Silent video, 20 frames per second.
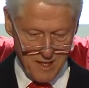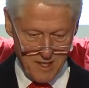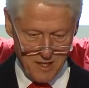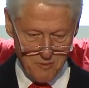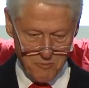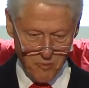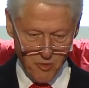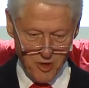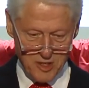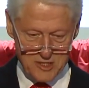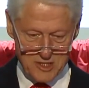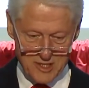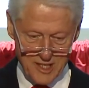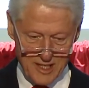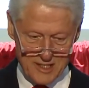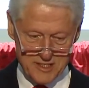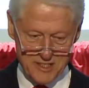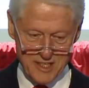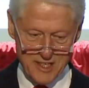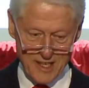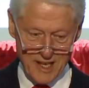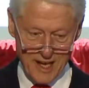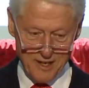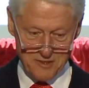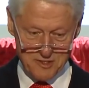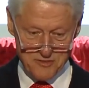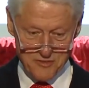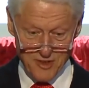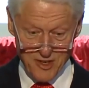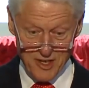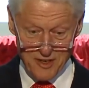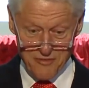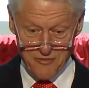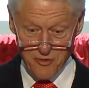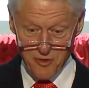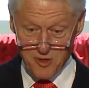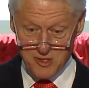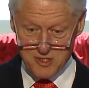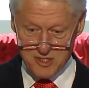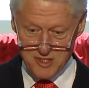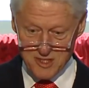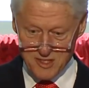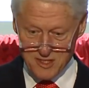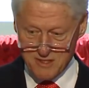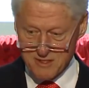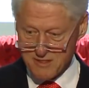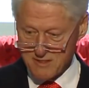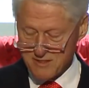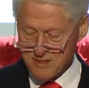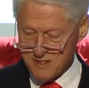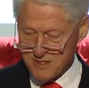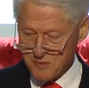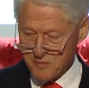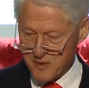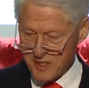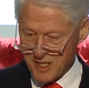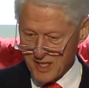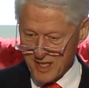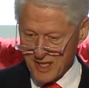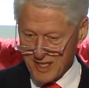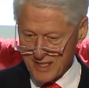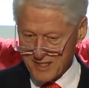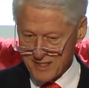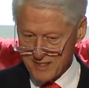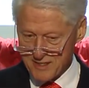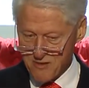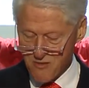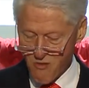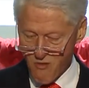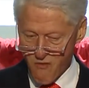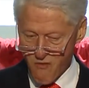Boys Nation, and I was very fortunate to be elected.